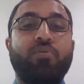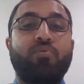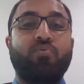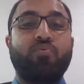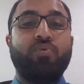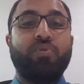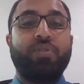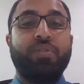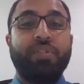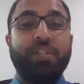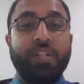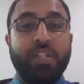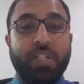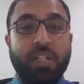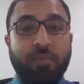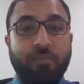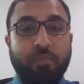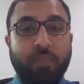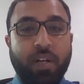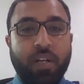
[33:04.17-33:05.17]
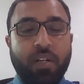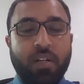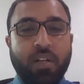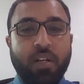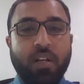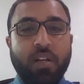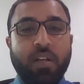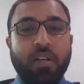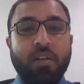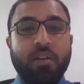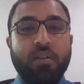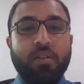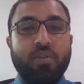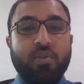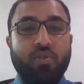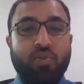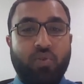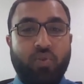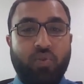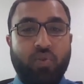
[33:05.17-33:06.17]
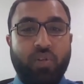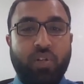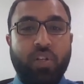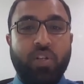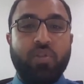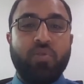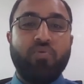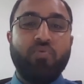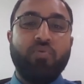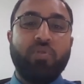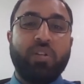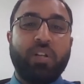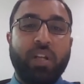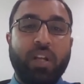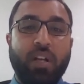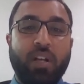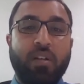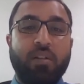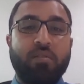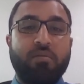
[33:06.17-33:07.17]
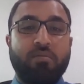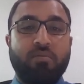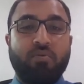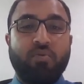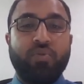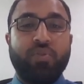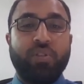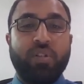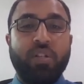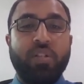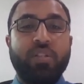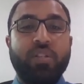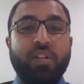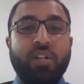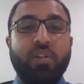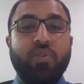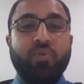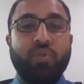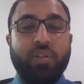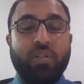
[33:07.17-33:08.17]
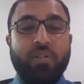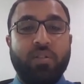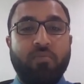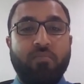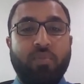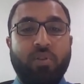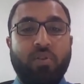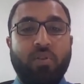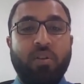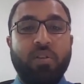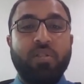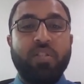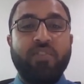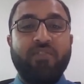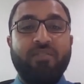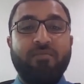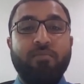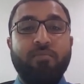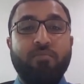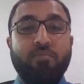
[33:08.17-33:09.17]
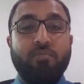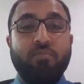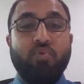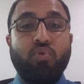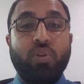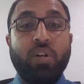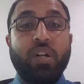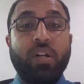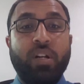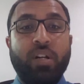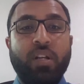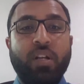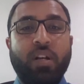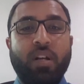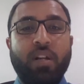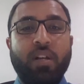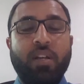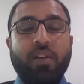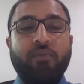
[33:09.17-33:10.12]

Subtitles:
through sea shipment. You need to consider their duration because they will be more critical.